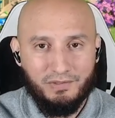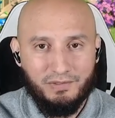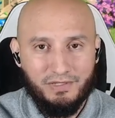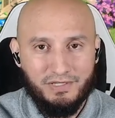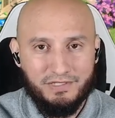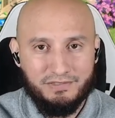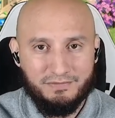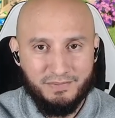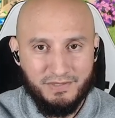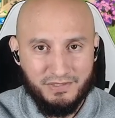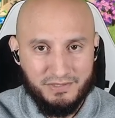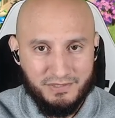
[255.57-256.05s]

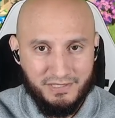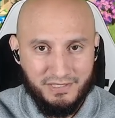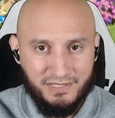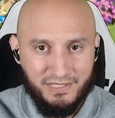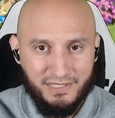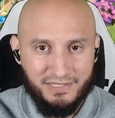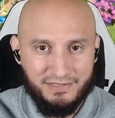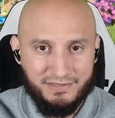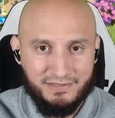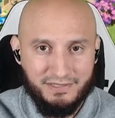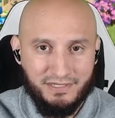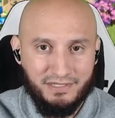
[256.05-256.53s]

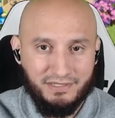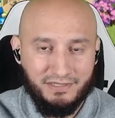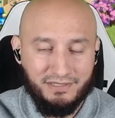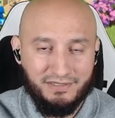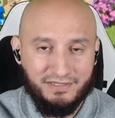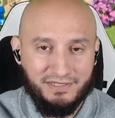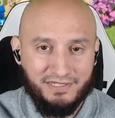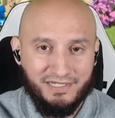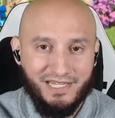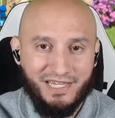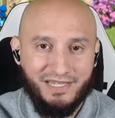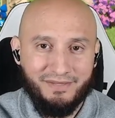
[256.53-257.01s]
especially starting
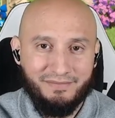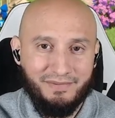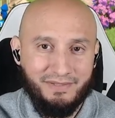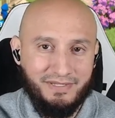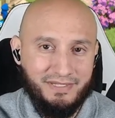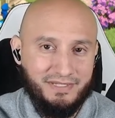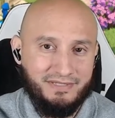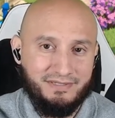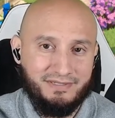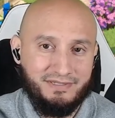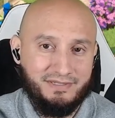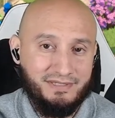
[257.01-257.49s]
in the game,
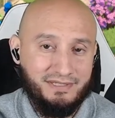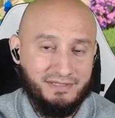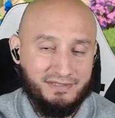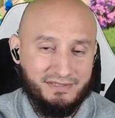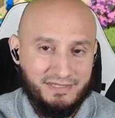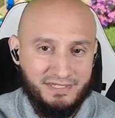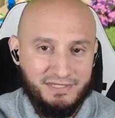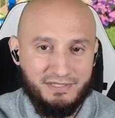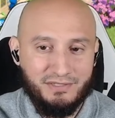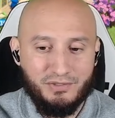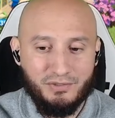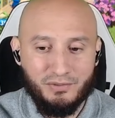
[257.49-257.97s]
is
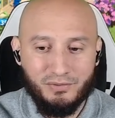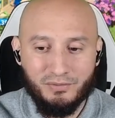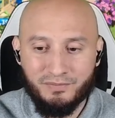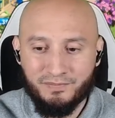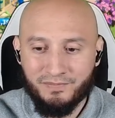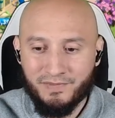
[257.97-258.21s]
Sun Tzu.